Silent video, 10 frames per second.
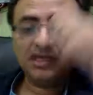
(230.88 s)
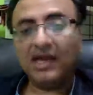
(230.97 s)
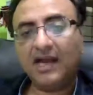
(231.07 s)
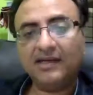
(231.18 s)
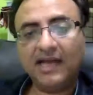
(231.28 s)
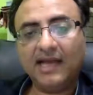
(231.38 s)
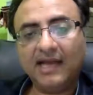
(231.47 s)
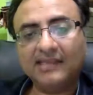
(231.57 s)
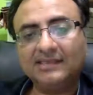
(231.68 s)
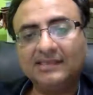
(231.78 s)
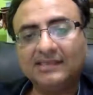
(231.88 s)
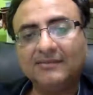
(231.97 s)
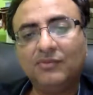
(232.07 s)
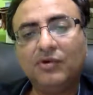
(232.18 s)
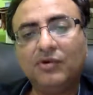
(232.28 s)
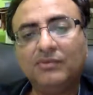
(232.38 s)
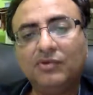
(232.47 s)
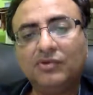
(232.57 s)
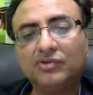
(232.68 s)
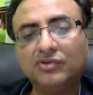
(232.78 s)
And as more and
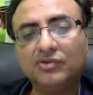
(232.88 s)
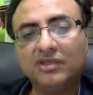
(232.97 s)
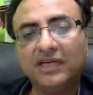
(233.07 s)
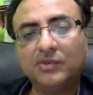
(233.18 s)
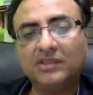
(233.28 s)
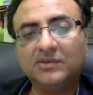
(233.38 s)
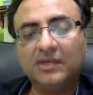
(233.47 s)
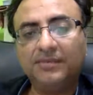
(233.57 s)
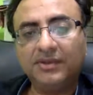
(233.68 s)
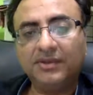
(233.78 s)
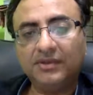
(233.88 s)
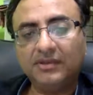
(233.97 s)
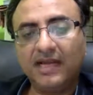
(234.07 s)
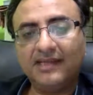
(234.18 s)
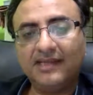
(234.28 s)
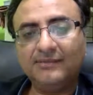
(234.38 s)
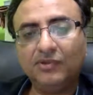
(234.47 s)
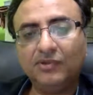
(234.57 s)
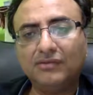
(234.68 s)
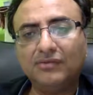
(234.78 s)
more social networks will appear, as
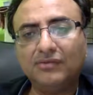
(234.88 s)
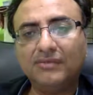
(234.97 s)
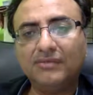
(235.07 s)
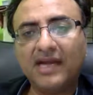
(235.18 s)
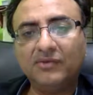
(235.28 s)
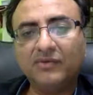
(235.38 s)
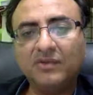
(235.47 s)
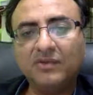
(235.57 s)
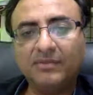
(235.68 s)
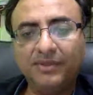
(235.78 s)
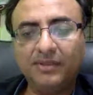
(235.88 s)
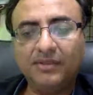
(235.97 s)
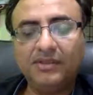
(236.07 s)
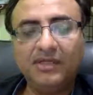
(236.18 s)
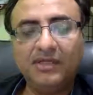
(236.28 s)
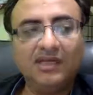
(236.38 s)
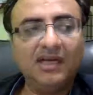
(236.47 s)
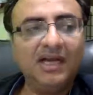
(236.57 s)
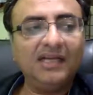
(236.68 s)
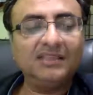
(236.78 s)
more and more bandwidth will appear,
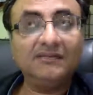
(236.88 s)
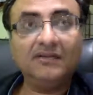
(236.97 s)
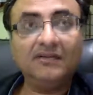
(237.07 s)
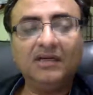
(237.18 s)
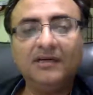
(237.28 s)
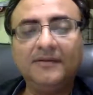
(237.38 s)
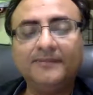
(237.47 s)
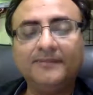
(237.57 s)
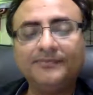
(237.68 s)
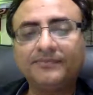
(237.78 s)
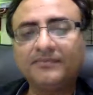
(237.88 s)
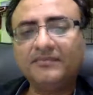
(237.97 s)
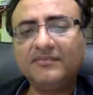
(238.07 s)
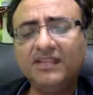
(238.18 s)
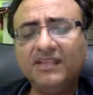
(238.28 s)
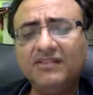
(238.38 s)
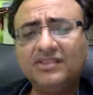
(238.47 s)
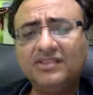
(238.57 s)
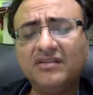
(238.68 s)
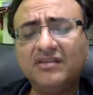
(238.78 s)
as um,
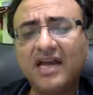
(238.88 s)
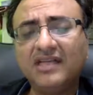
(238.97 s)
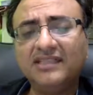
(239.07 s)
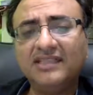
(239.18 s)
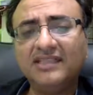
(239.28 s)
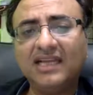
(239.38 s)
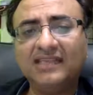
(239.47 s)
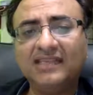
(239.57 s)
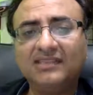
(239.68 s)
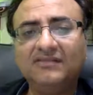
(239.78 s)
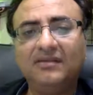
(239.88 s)
virtual reality glasses